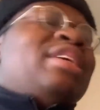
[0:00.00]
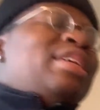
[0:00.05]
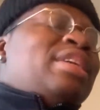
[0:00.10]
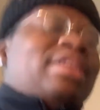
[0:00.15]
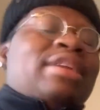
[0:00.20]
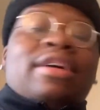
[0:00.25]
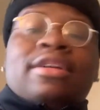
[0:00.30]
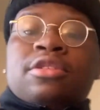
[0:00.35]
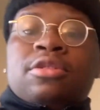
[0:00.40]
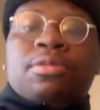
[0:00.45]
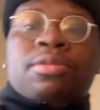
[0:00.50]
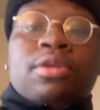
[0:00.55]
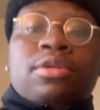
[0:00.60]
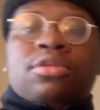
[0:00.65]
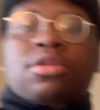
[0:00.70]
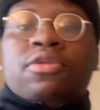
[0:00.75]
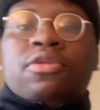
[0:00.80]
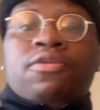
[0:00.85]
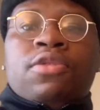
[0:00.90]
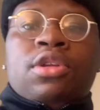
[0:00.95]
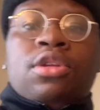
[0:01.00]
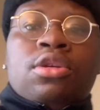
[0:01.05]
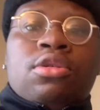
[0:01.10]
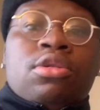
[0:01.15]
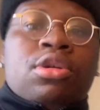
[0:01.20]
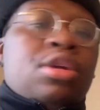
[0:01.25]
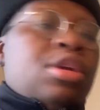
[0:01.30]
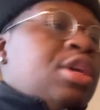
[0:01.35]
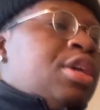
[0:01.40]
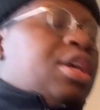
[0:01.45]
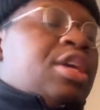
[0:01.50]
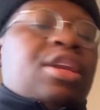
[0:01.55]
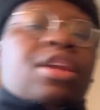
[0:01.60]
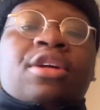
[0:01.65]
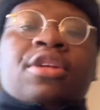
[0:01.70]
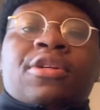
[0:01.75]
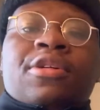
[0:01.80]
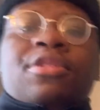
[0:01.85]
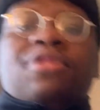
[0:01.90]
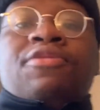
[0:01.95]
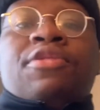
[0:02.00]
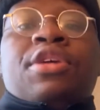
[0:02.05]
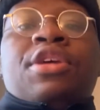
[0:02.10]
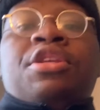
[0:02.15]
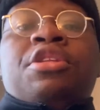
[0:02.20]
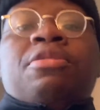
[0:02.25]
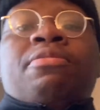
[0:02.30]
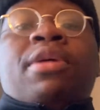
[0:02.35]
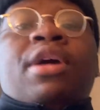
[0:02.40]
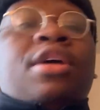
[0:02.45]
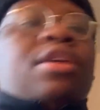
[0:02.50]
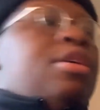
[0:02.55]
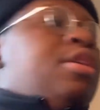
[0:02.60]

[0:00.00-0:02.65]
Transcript: not to post a video. And that goes for anybody.